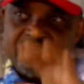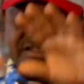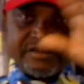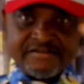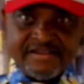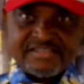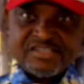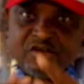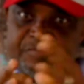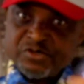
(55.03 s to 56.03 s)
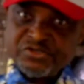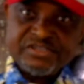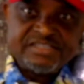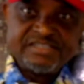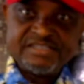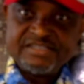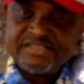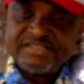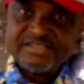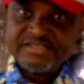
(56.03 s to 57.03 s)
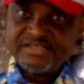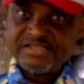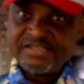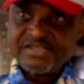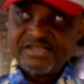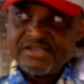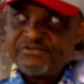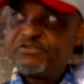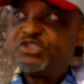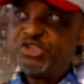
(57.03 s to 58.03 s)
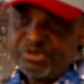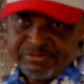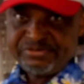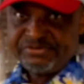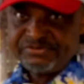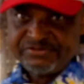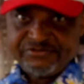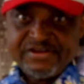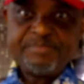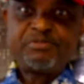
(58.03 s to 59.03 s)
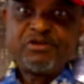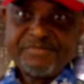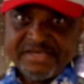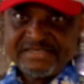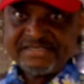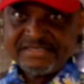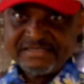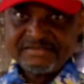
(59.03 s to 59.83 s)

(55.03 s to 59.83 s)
It creates opportunity for job, for employment.